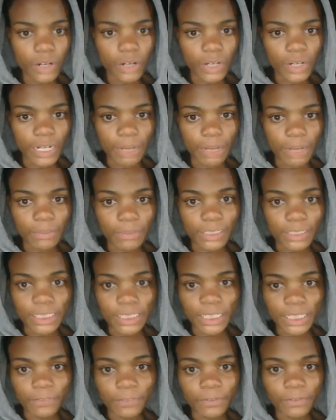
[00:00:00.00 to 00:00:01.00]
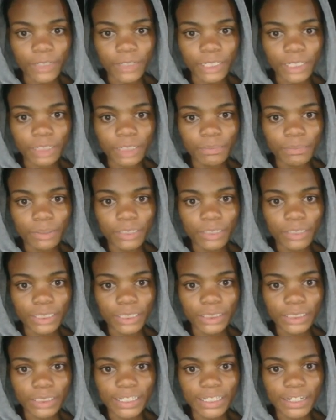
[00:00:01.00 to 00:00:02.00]
update the field product
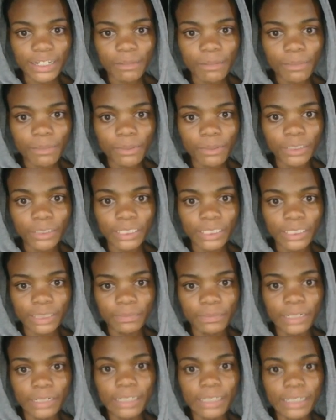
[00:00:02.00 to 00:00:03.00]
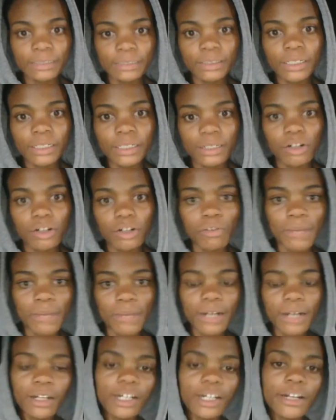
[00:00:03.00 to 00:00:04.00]
name, product brand or
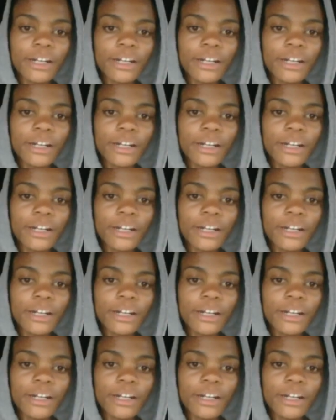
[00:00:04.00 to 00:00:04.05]
mark,